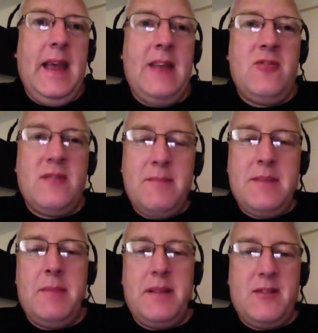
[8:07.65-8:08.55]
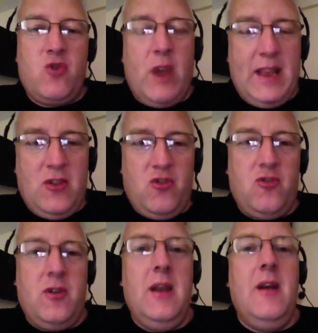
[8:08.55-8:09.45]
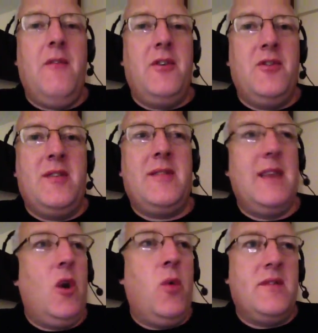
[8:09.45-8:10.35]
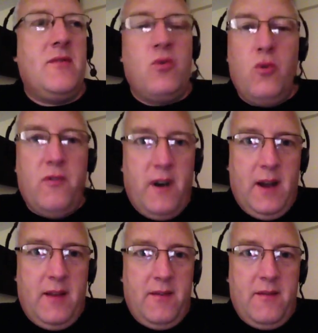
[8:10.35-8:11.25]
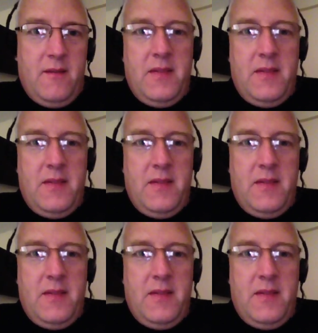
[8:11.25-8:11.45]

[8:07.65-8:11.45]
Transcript: It just seems a bit strange for you to say, oh, it's 2:05.